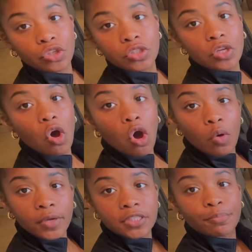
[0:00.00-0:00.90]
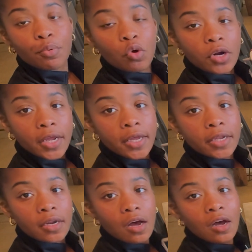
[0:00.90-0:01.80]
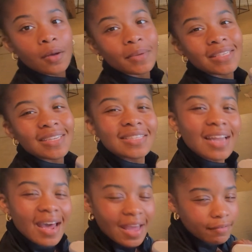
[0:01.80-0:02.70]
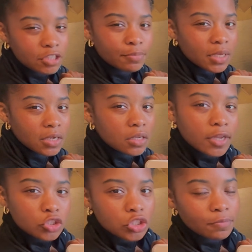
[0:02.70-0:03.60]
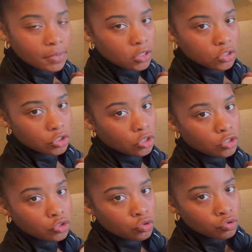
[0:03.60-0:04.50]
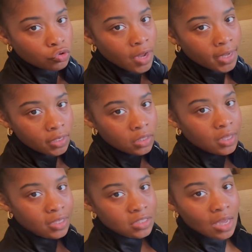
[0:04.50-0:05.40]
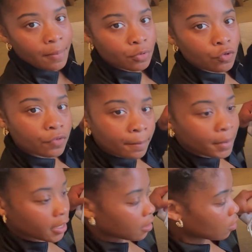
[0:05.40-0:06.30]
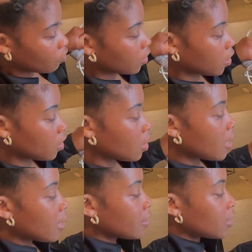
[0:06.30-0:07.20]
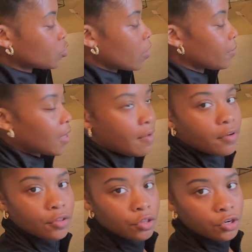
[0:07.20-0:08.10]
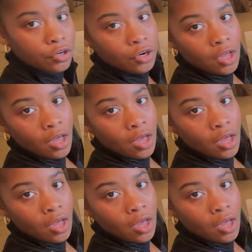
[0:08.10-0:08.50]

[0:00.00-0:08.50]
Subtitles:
is always important. It does not have to be an electric mixer, so do not let that stop you from baking, okay? That's why we have other